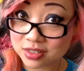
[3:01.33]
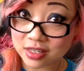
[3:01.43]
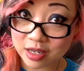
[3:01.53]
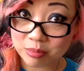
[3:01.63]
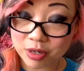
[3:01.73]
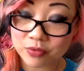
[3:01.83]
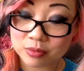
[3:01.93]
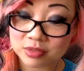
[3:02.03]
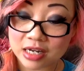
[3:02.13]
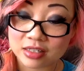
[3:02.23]
a second
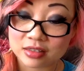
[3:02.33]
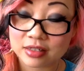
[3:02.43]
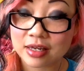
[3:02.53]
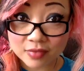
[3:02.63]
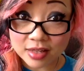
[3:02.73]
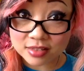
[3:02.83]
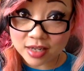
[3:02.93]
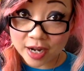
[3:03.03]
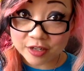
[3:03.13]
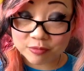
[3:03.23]
bedroom technically. It's
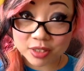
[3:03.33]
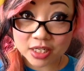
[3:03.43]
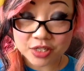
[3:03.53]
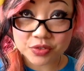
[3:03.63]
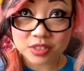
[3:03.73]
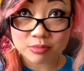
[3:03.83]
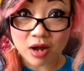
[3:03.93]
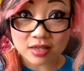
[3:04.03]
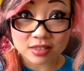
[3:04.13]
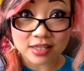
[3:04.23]
kind of been an interesting
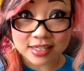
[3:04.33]
process.